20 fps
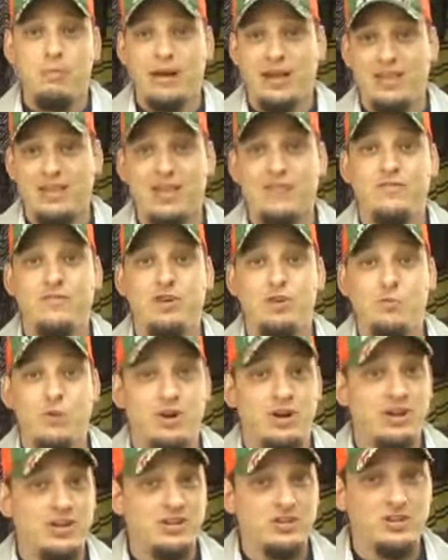But I like video
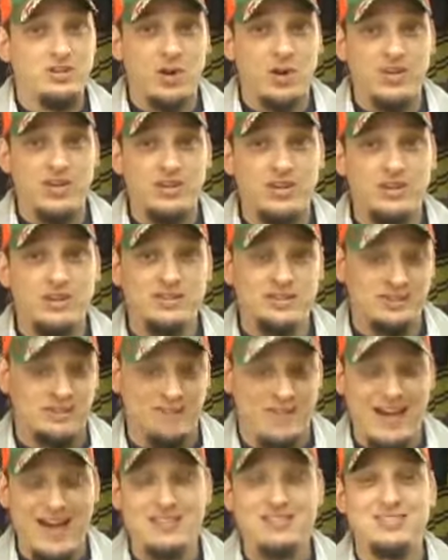marketing, so I think it's the
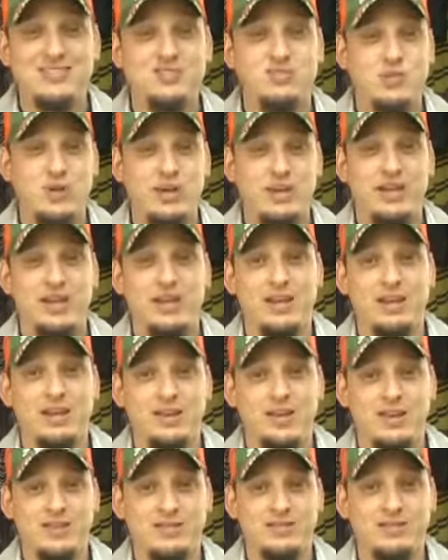fastest way to get
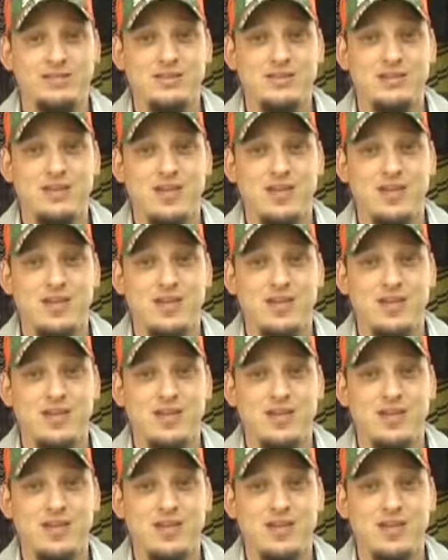indexed,